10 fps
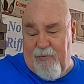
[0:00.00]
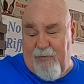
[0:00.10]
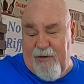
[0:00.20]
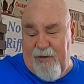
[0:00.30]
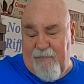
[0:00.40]

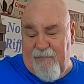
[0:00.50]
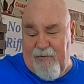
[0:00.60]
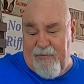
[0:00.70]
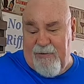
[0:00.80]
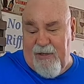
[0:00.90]
Beer,
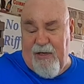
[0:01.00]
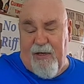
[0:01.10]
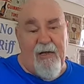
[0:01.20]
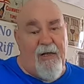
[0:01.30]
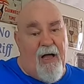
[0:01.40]
Vault City,
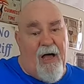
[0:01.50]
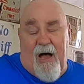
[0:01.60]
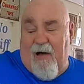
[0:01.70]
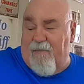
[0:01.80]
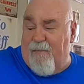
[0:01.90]

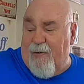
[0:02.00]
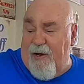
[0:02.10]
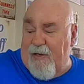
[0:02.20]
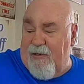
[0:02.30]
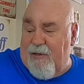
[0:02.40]
half
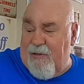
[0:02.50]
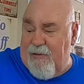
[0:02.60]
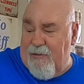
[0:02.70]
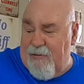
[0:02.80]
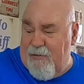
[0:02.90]
pint.
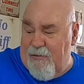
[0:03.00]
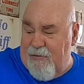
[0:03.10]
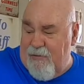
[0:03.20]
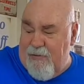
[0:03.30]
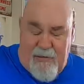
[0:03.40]

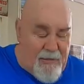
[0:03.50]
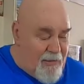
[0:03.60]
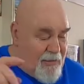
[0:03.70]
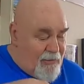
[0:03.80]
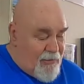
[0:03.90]

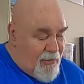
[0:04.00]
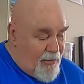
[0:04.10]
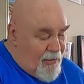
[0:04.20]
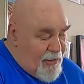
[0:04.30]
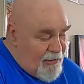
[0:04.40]
So
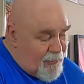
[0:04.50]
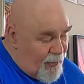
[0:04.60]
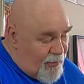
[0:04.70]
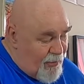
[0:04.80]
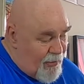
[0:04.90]
the next
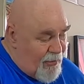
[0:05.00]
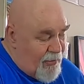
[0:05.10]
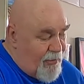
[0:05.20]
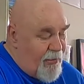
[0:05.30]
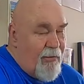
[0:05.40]
one,
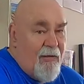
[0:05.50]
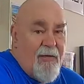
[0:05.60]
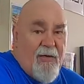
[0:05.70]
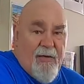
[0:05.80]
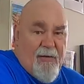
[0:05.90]

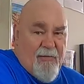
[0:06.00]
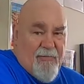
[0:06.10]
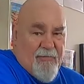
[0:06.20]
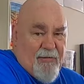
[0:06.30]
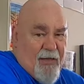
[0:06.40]

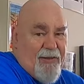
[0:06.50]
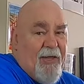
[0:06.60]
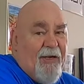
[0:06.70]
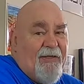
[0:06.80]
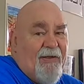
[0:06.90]
a
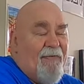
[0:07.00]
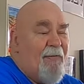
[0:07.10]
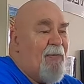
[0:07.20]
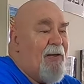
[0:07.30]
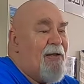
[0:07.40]
third of a
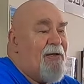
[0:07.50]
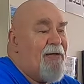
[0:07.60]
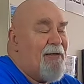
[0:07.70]
pint.